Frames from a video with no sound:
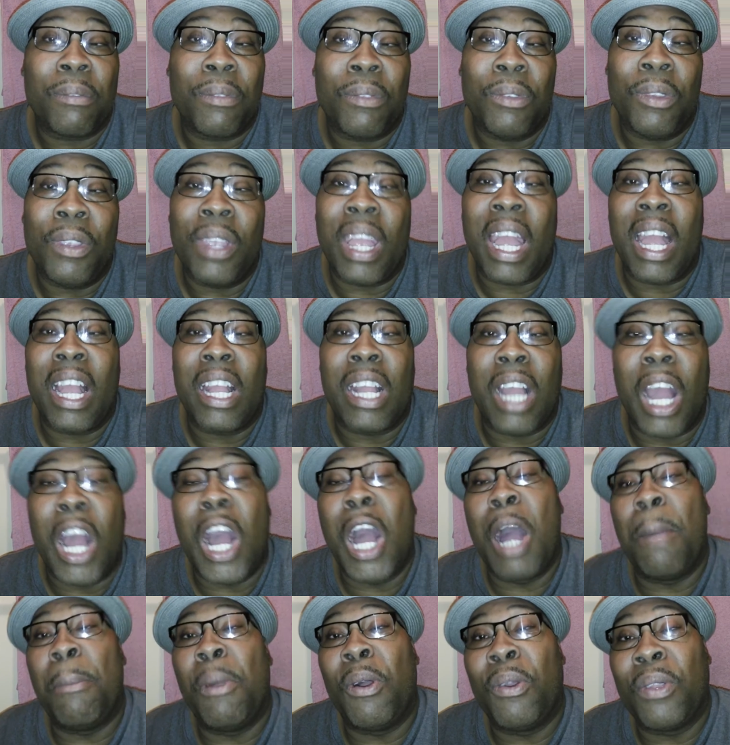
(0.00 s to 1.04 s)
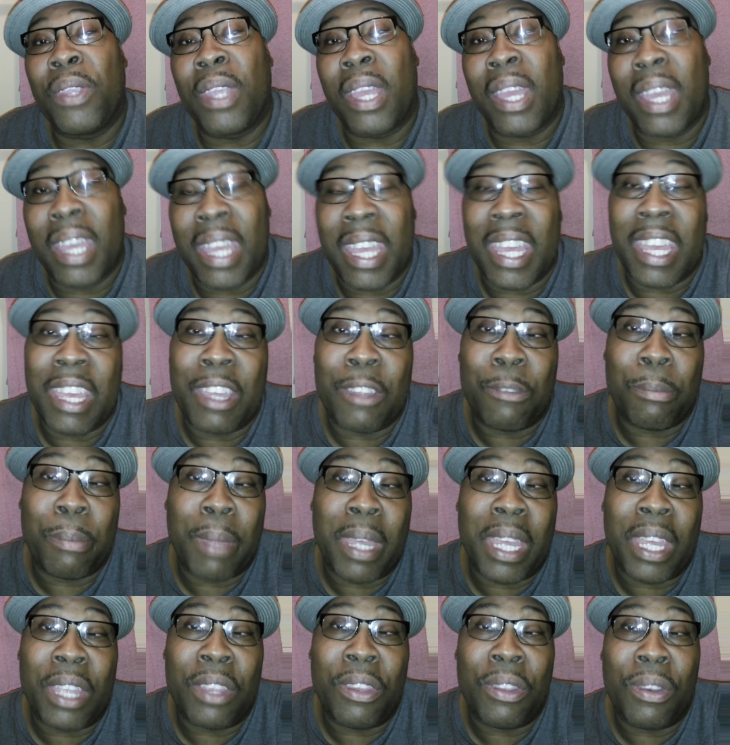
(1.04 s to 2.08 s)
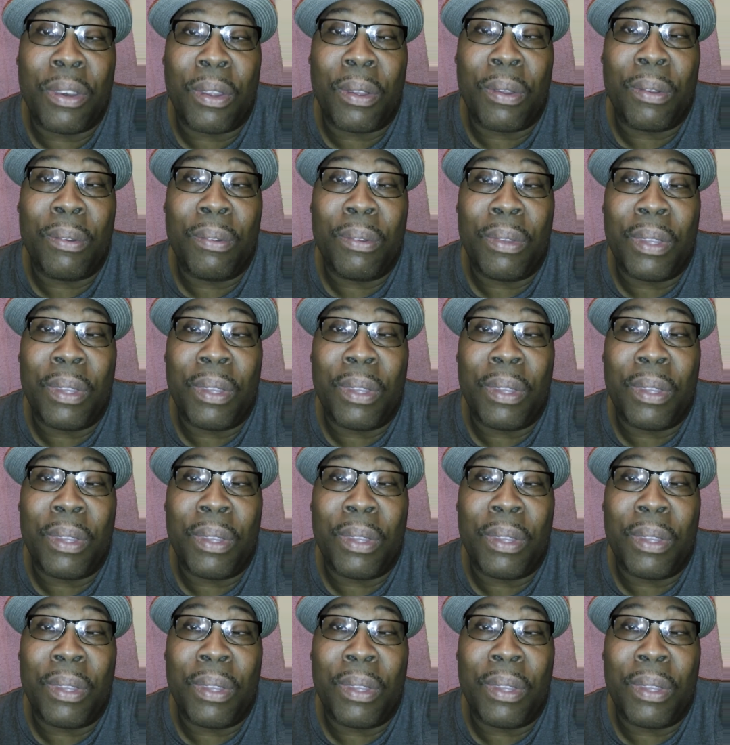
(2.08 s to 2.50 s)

you got calm on your hands, man, you know.